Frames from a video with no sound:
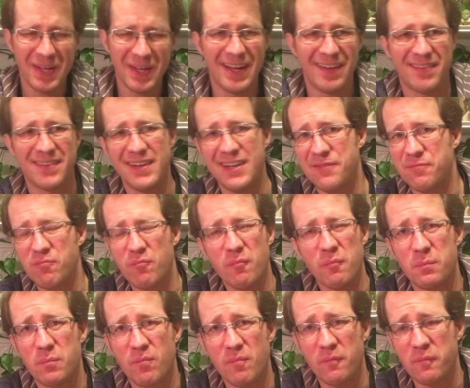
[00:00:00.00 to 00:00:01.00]
It's not,
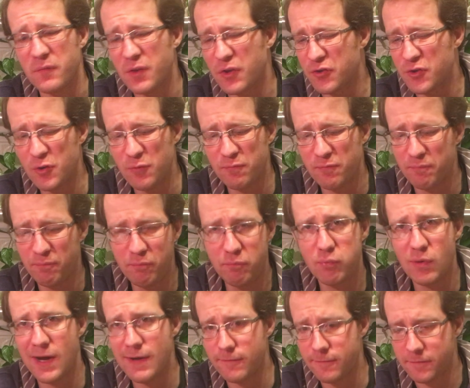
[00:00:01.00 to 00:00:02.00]
there's no
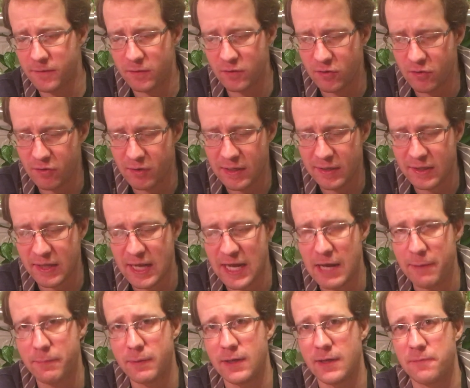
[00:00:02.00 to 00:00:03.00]
Brett funk or anything
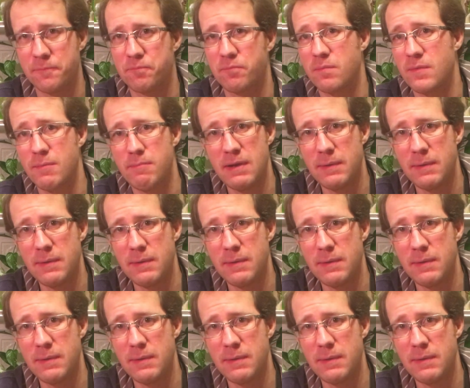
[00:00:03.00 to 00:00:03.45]
happening.